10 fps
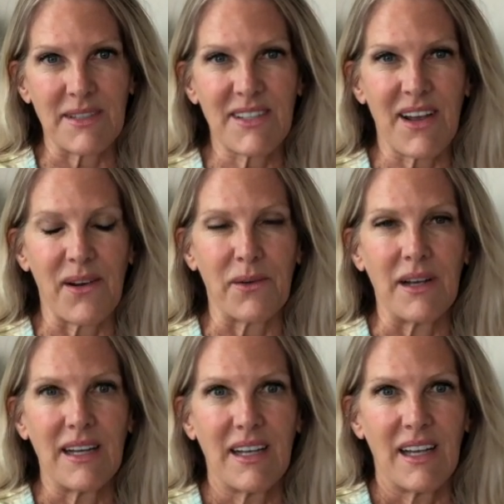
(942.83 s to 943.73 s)
So
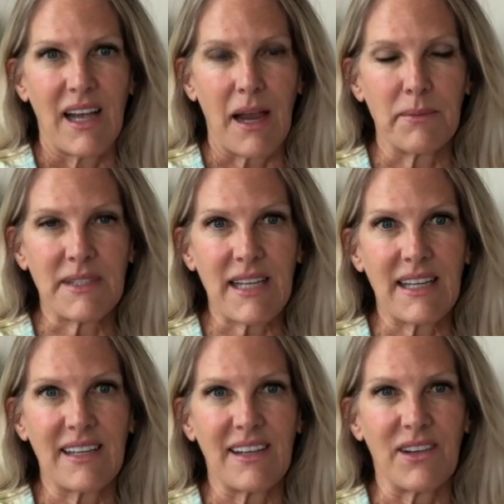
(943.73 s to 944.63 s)
I'm
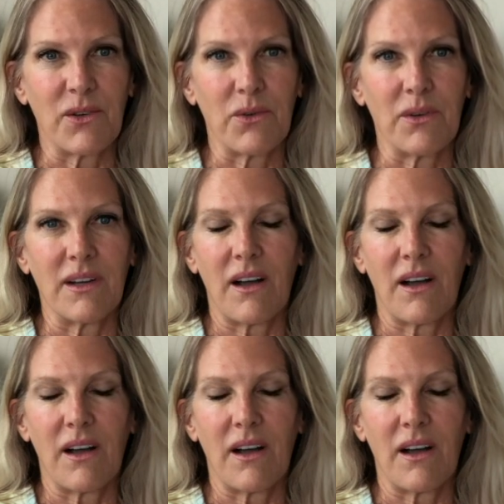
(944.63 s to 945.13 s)
sending you